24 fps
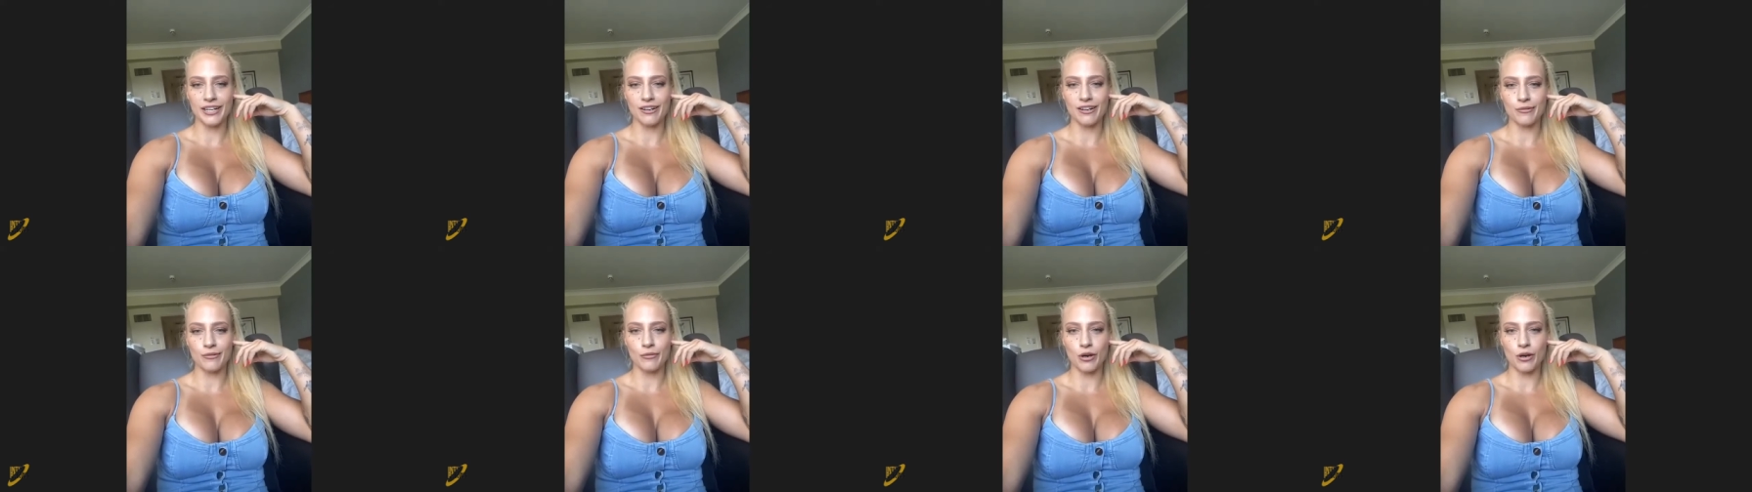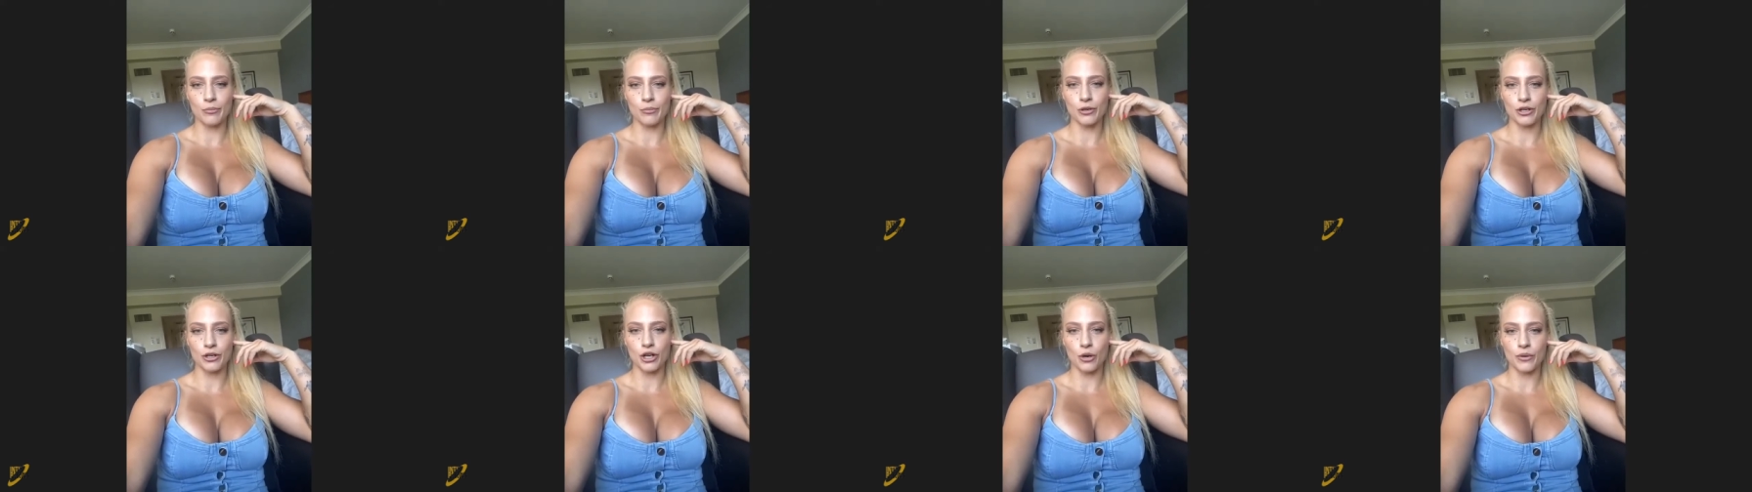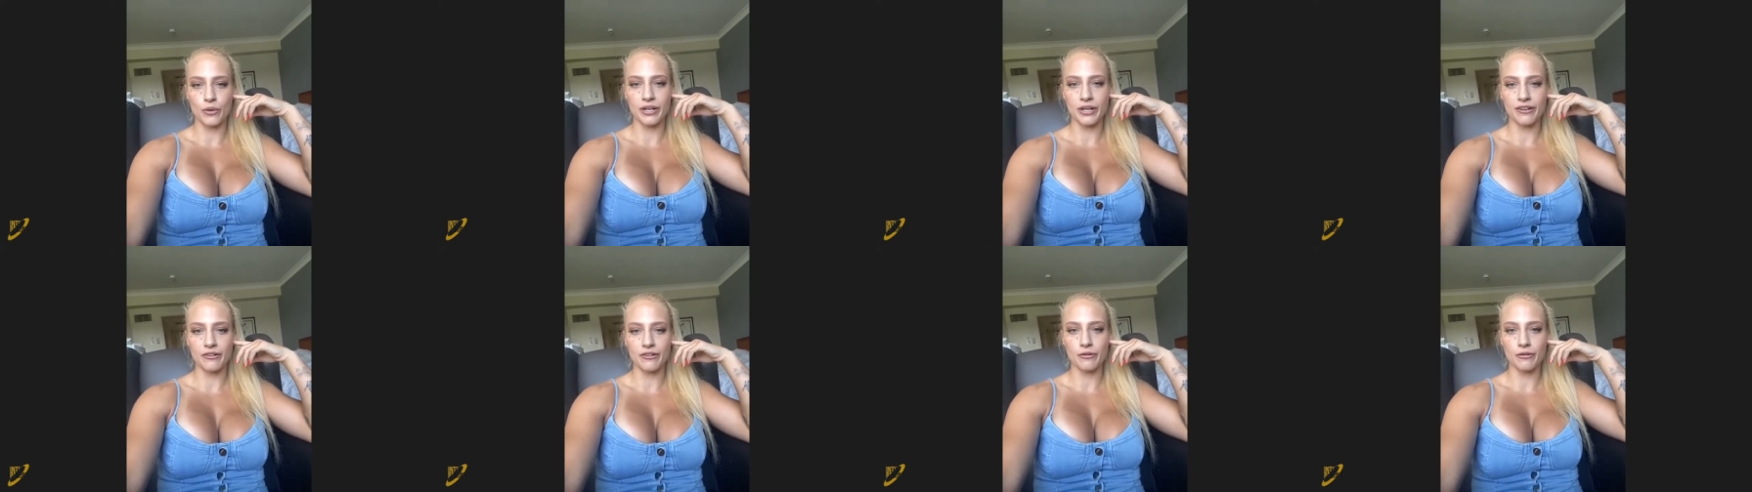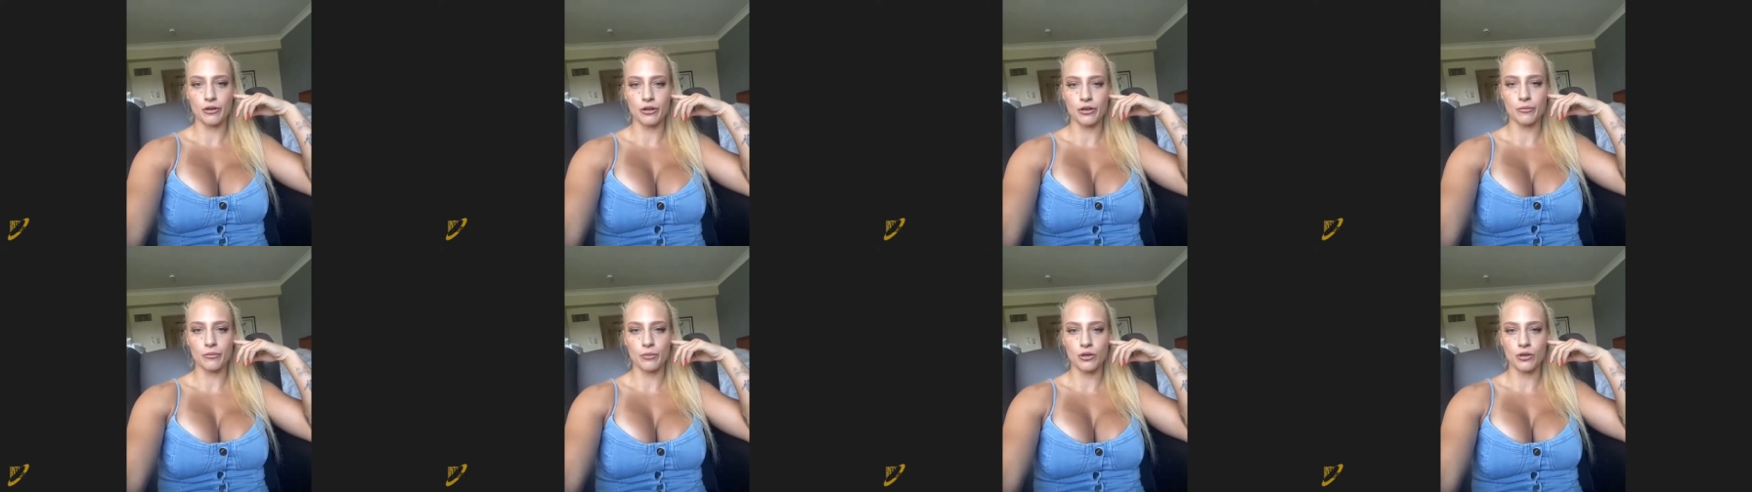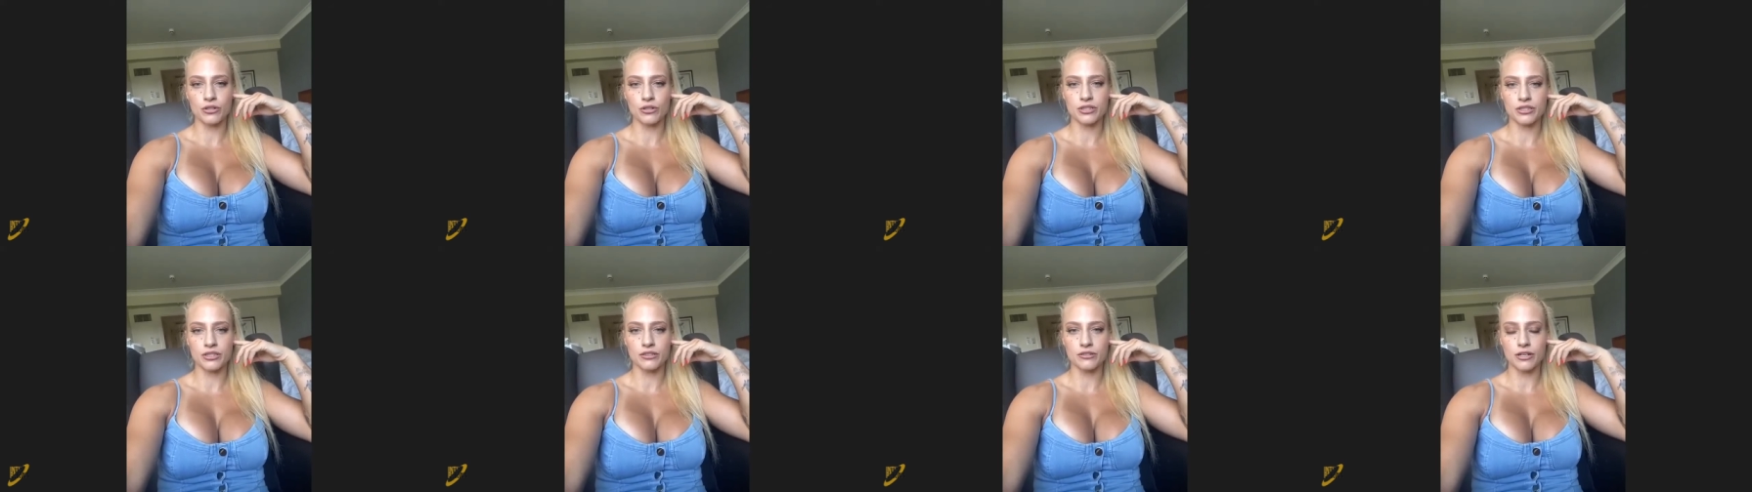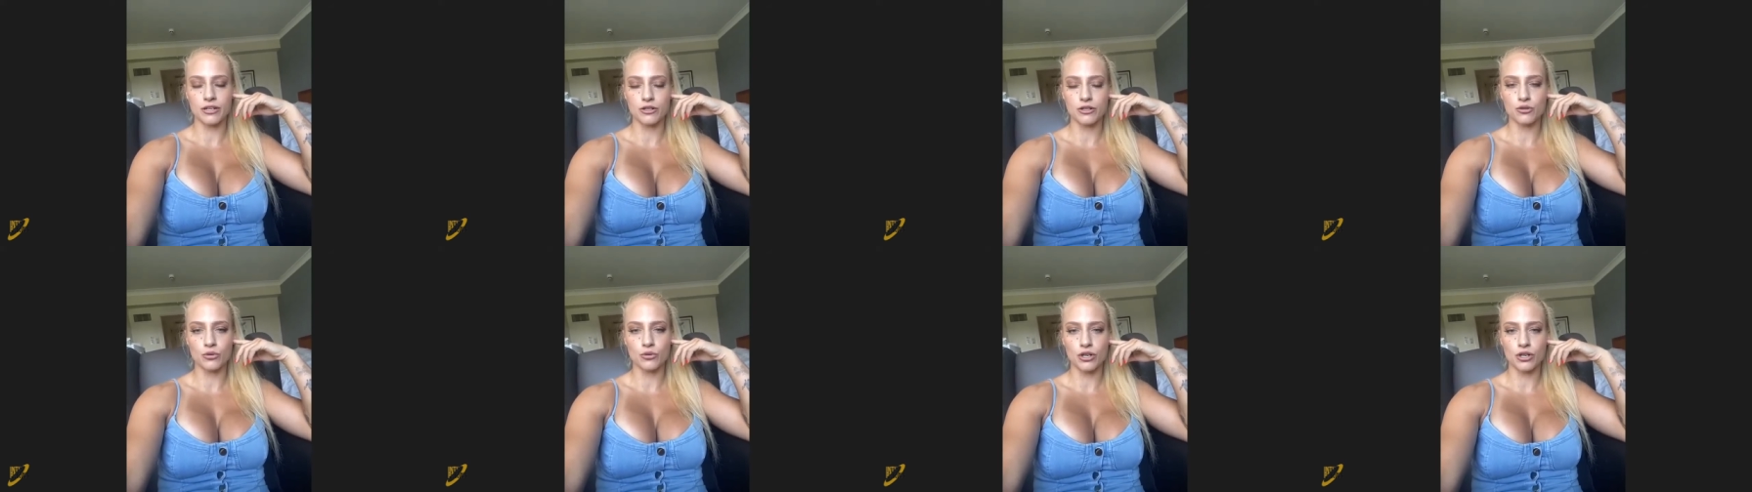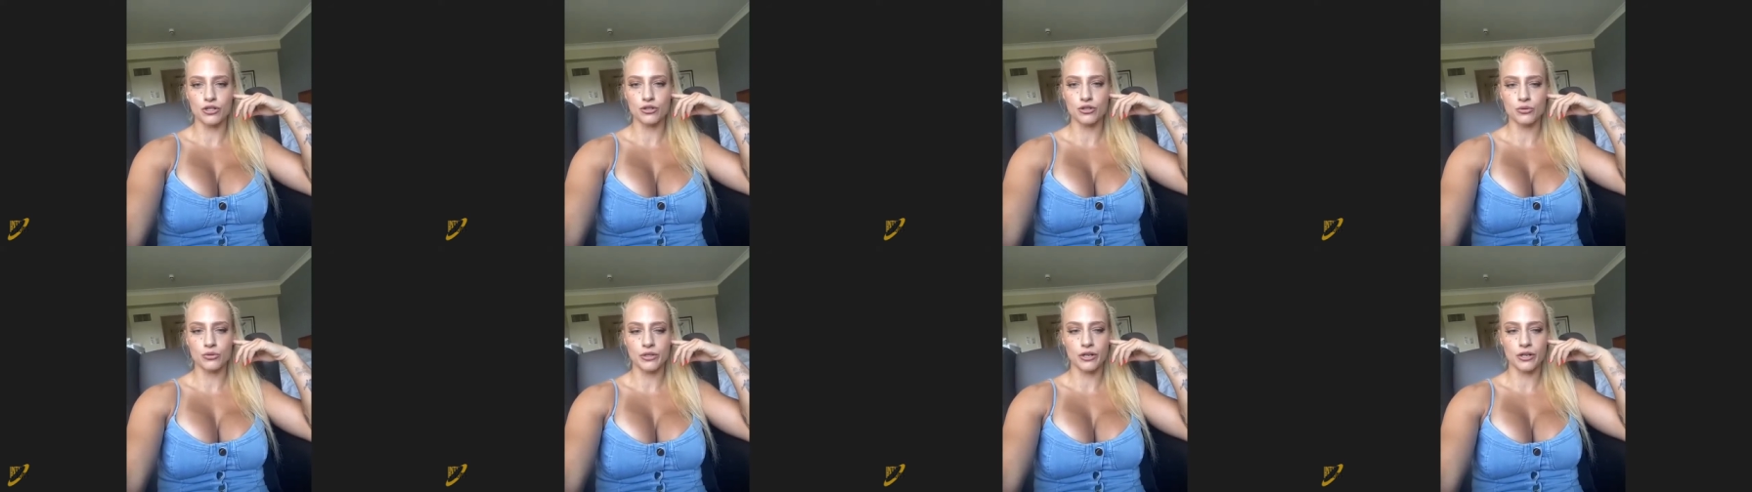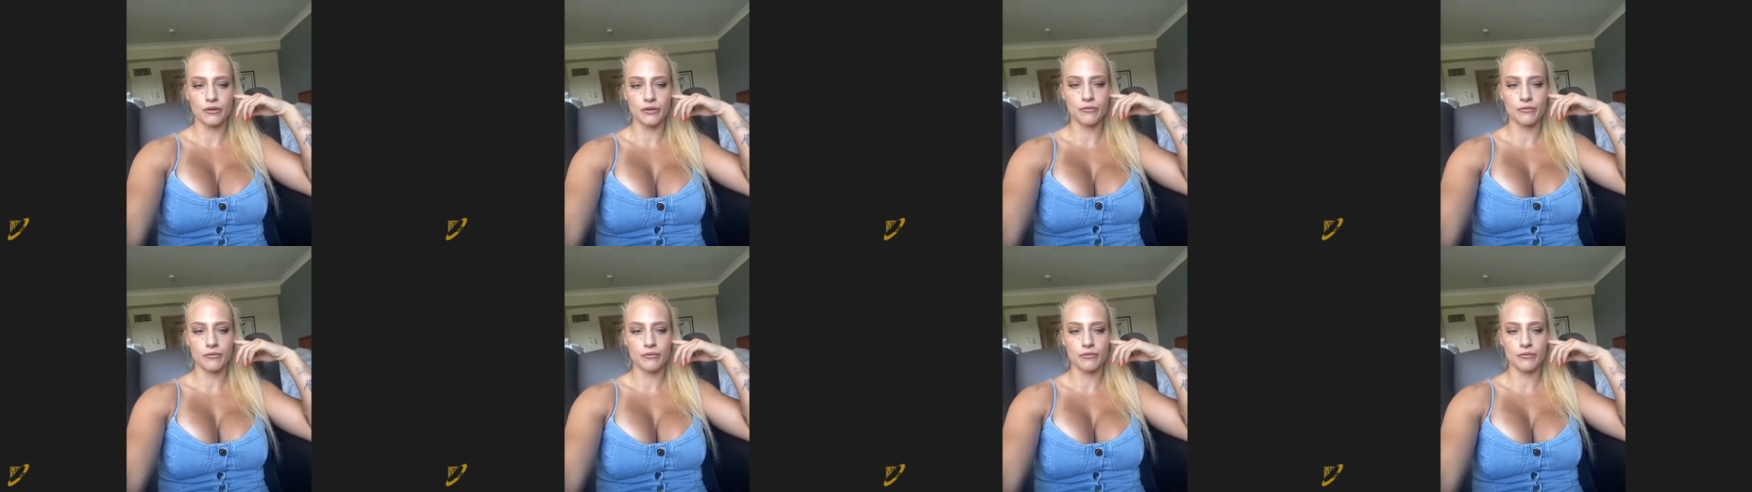I'm going to go in there and I'm going to box and do what I do and,